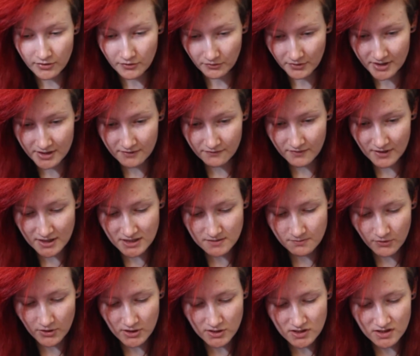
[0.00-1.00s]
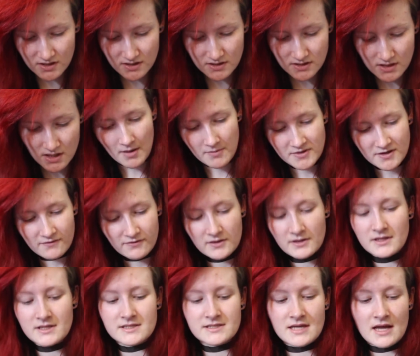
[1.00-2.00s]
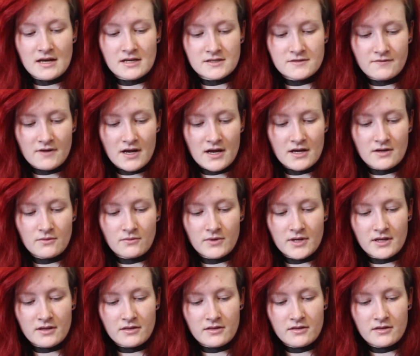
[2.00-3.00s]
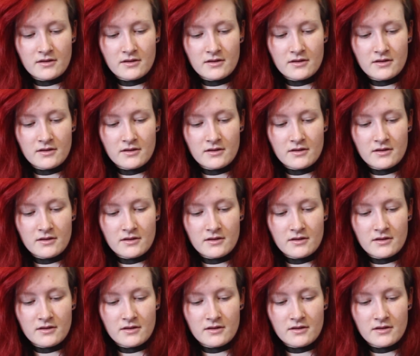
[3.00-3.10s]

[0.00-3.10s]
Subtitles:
3 face brushes. I'm definitely satisfied with